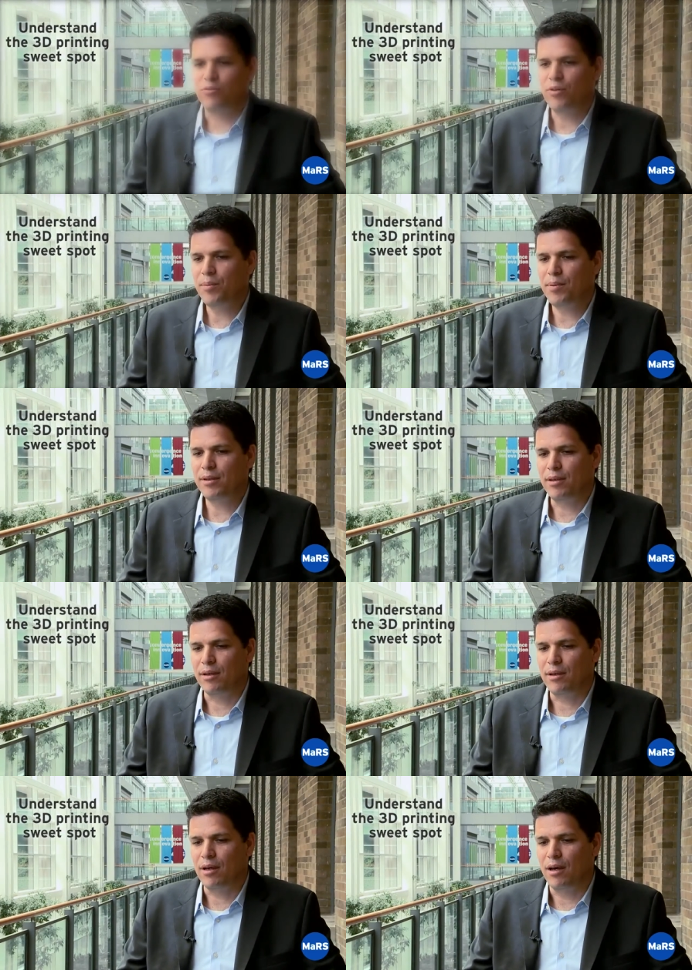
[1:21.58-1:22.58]
three D
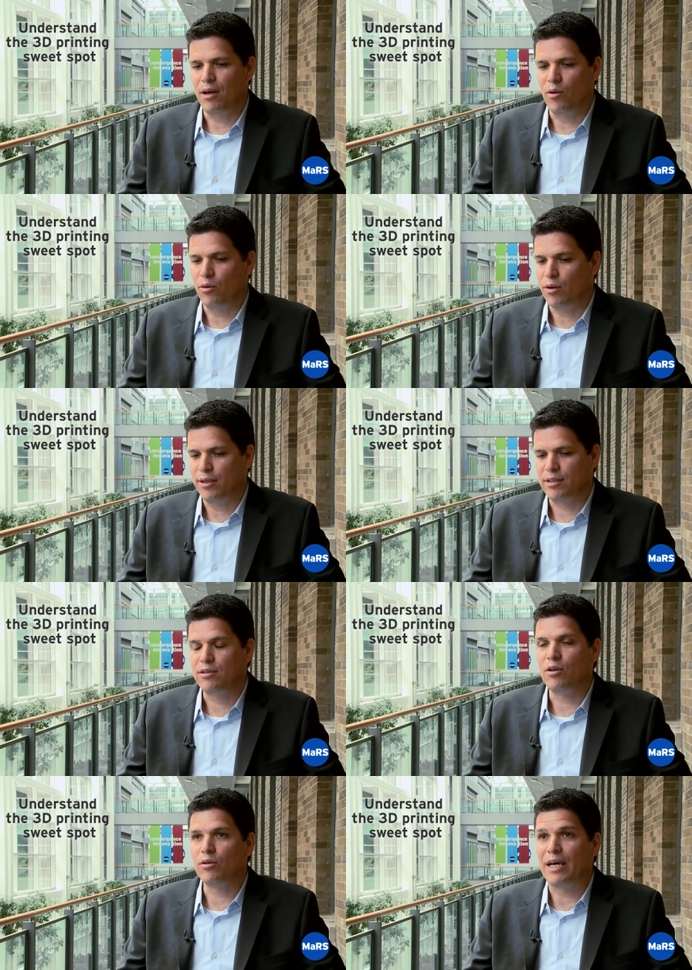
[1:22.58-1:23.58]
printing, uh, or as
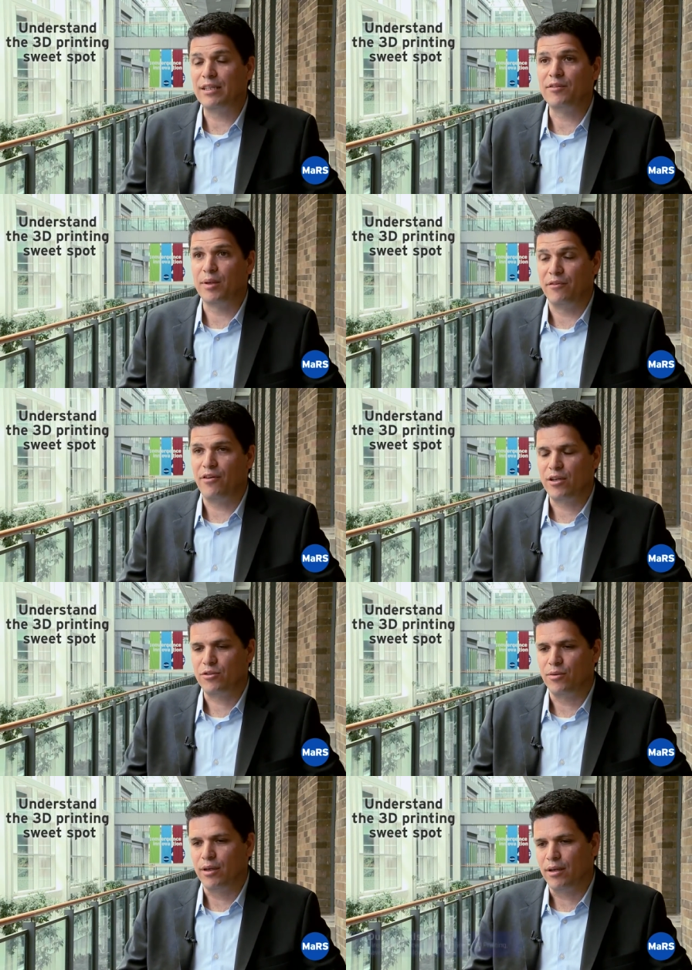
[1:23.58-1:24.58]
it's known, additive
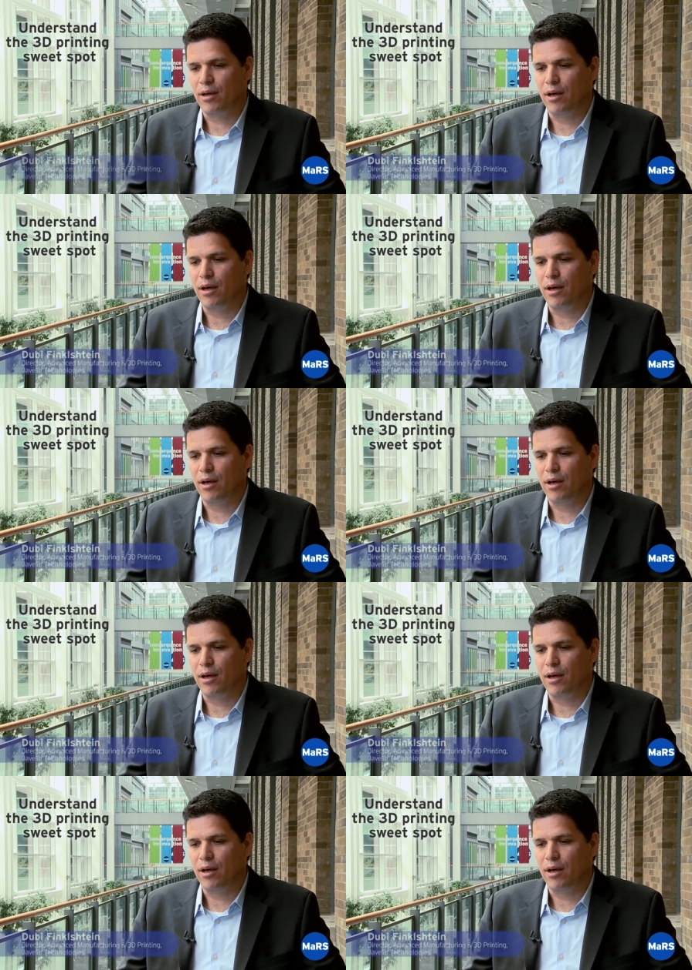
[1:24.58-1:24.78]
manufacturing,